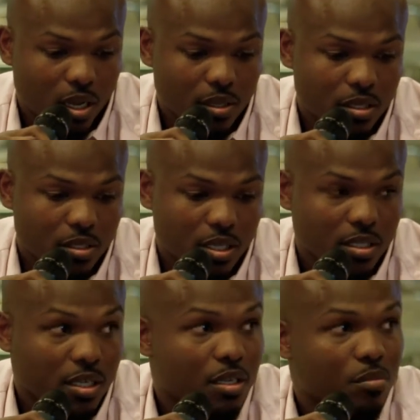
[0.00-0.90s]
I think
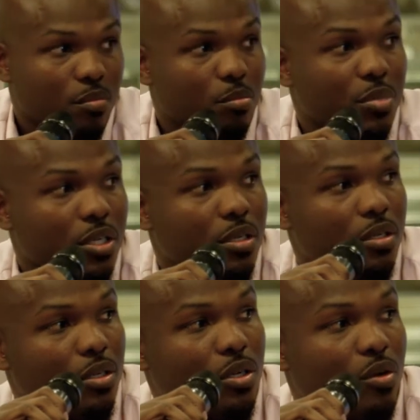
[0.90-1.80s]
that they can be,
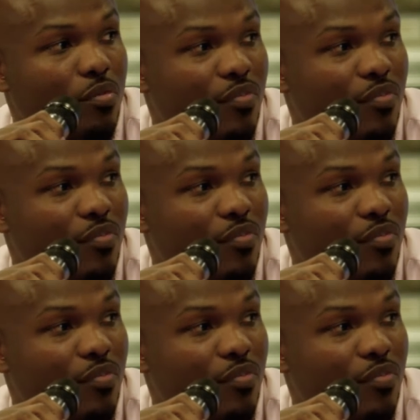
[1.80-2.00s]
you know,